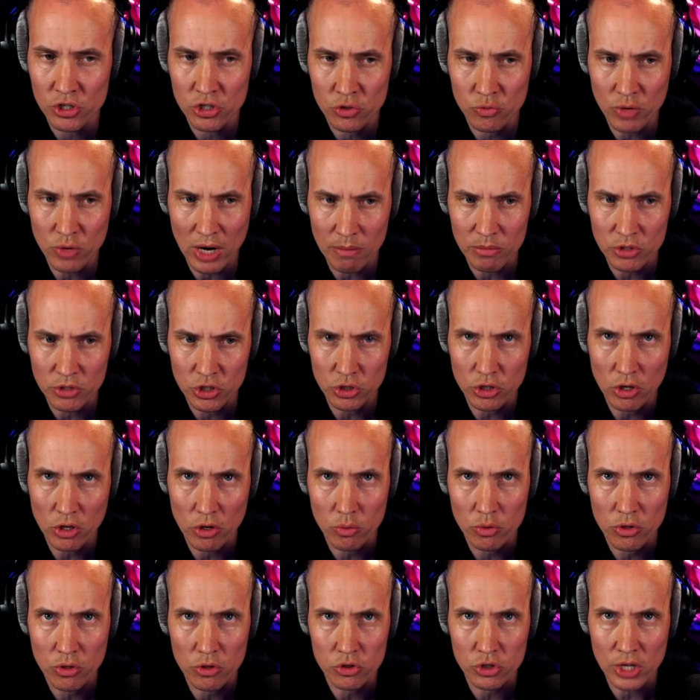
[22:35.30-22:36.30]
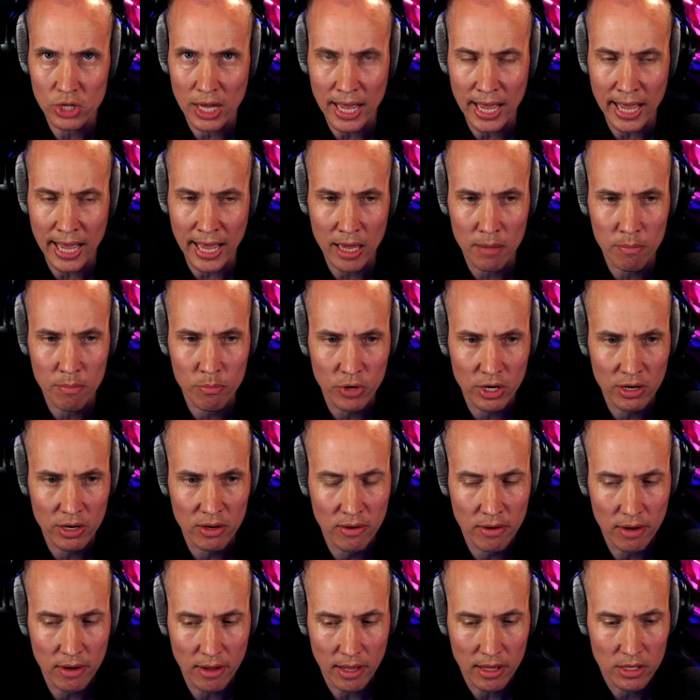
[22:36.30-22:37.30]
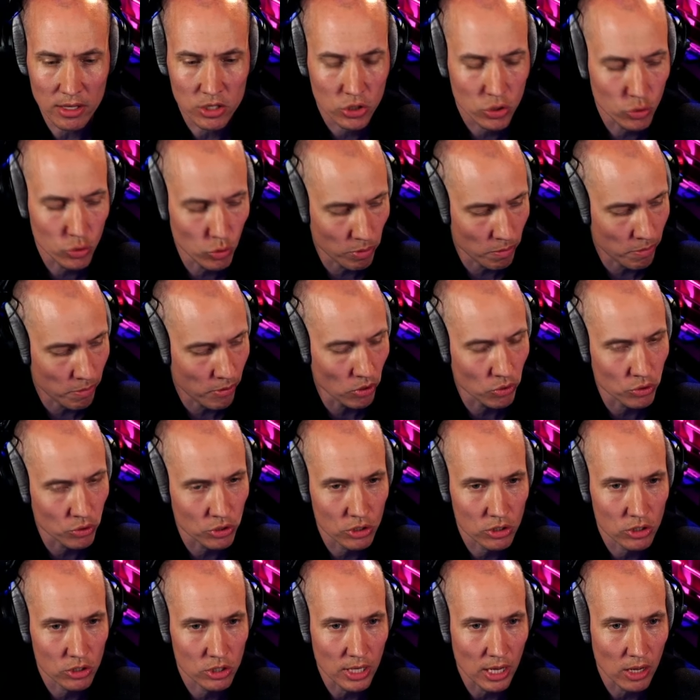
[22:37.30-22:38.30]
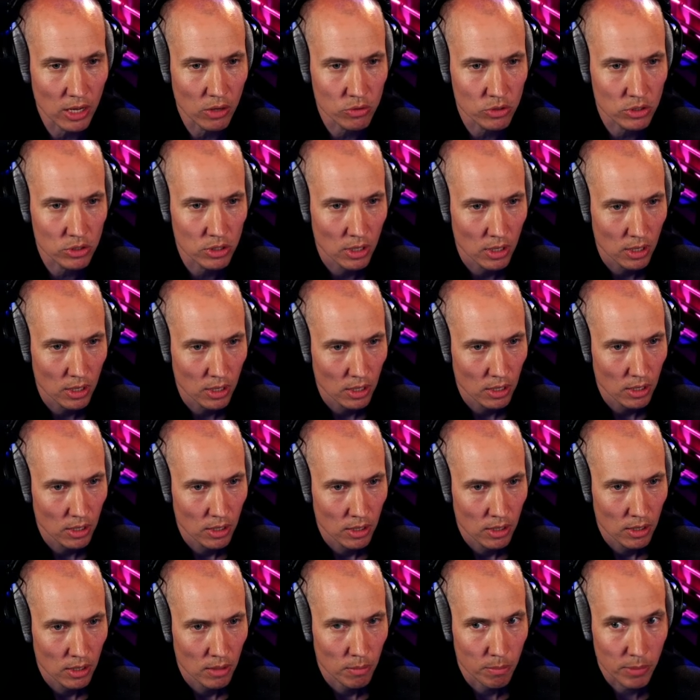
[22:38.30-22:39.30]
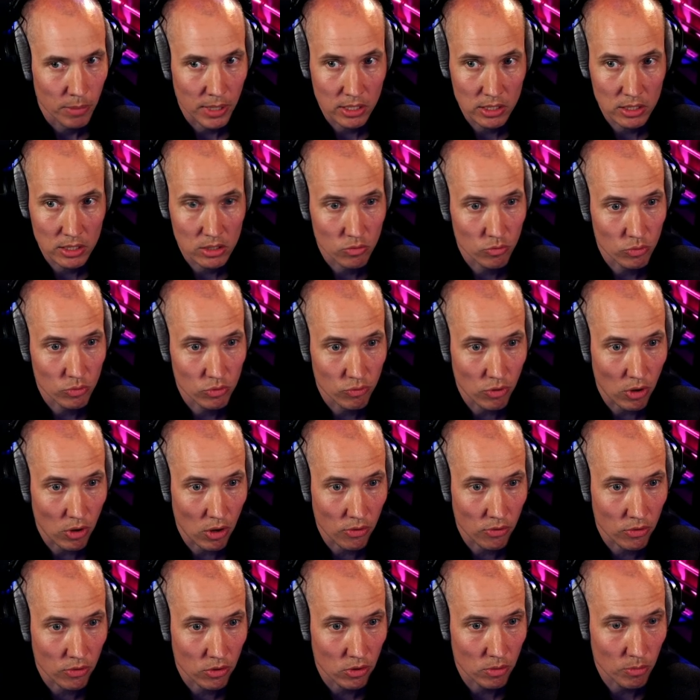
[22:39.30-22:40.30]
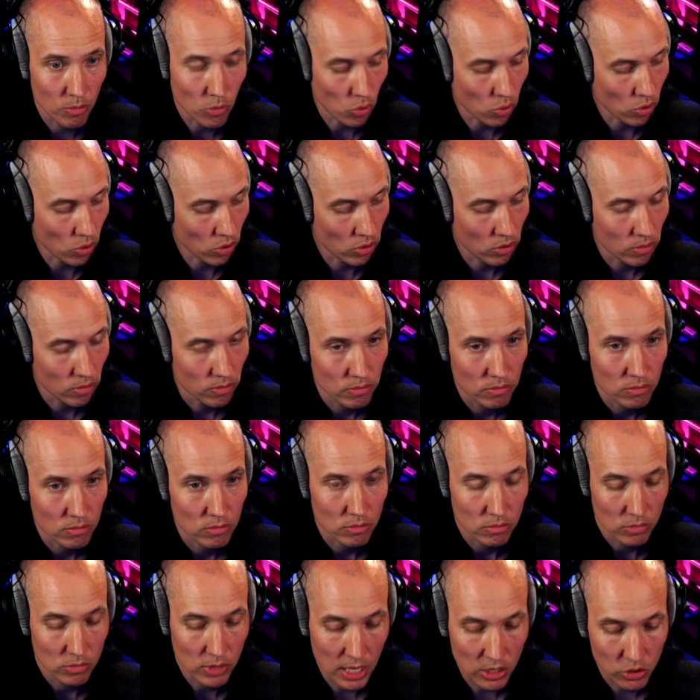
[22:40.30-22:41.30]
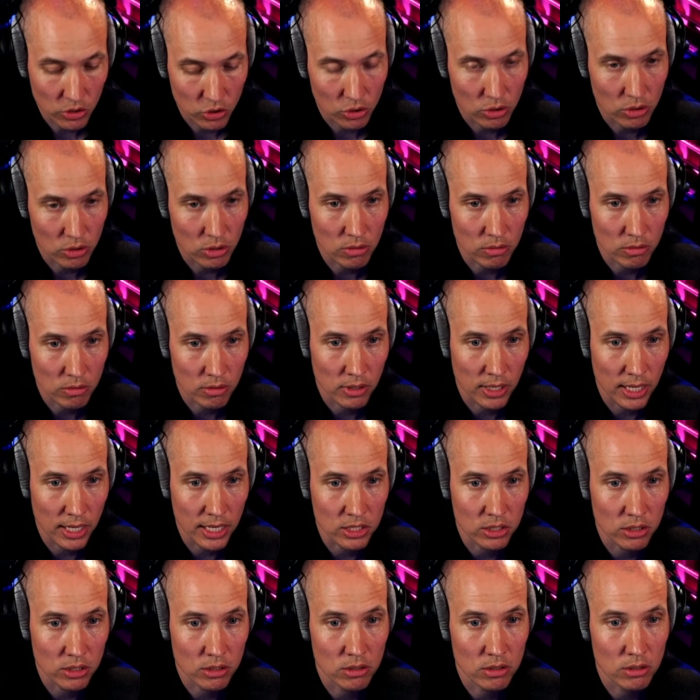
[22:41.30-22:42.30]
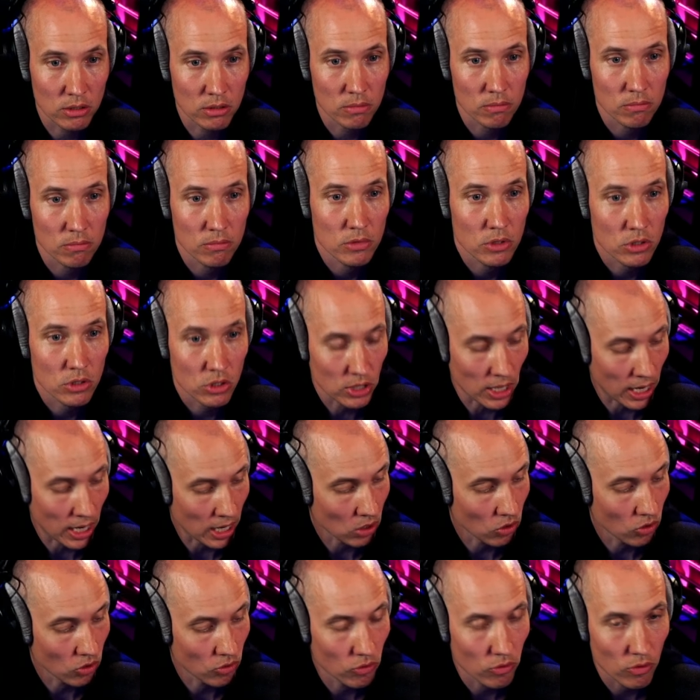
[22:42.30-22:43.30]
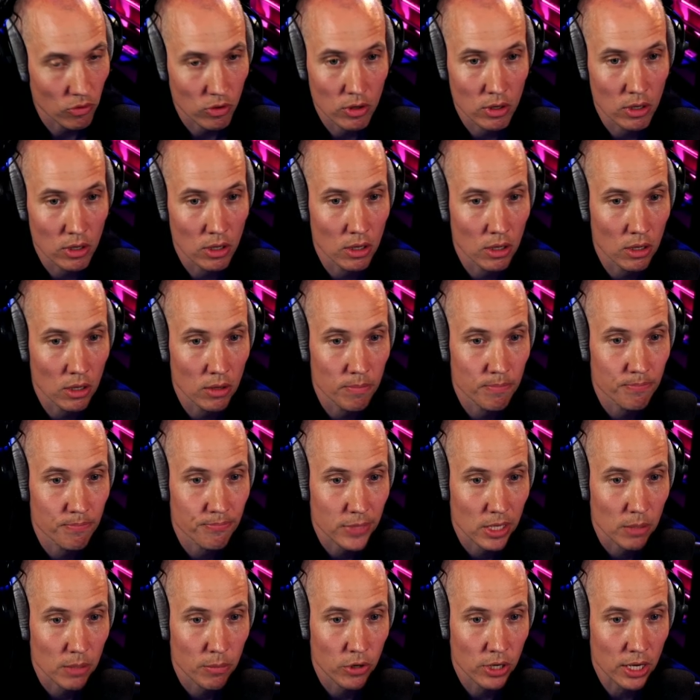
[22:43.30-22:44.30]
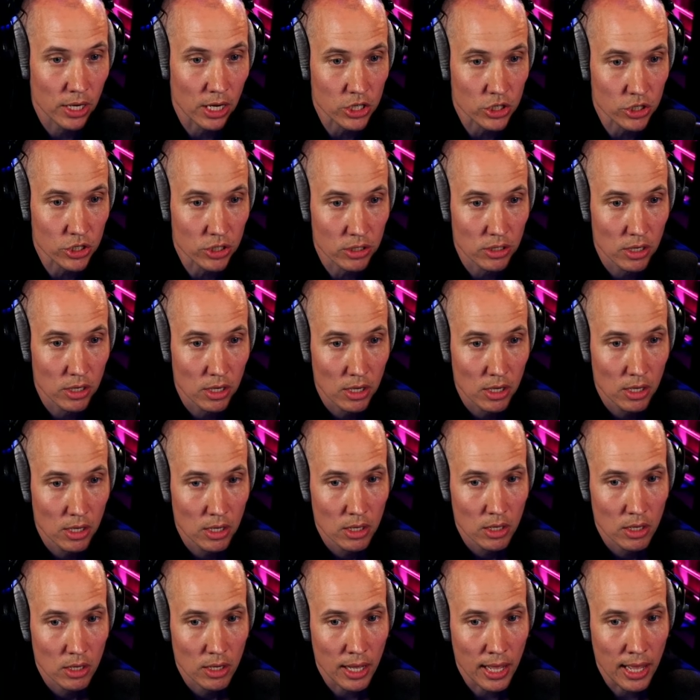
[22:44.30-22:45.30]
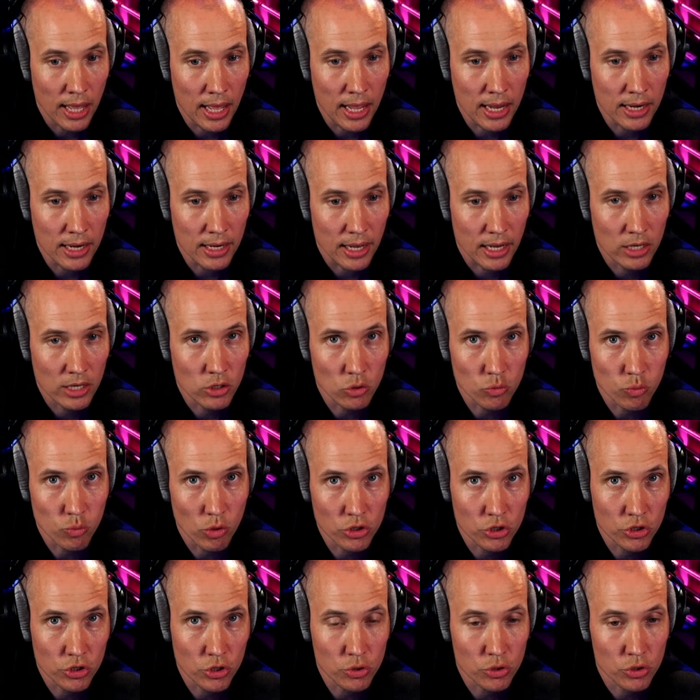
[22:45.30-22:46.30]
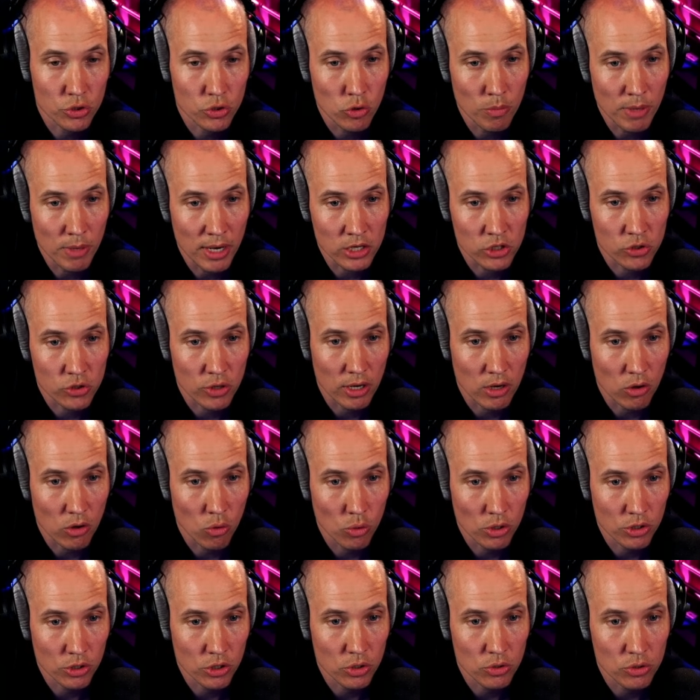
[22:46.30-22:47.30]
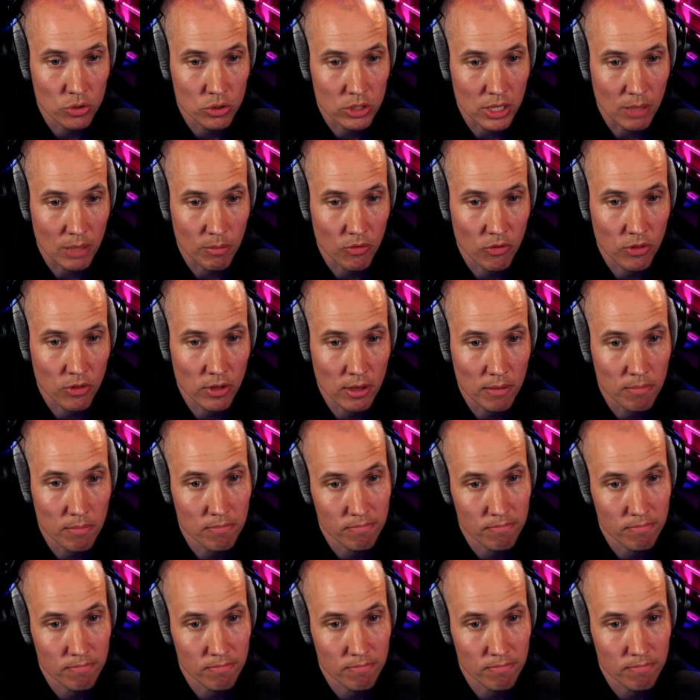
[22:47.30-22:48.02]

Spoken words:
drums, those hybrid, super processed sounds, but rather a more natural, classical style of percussion. And I don't want to use too much, so I only use some of the,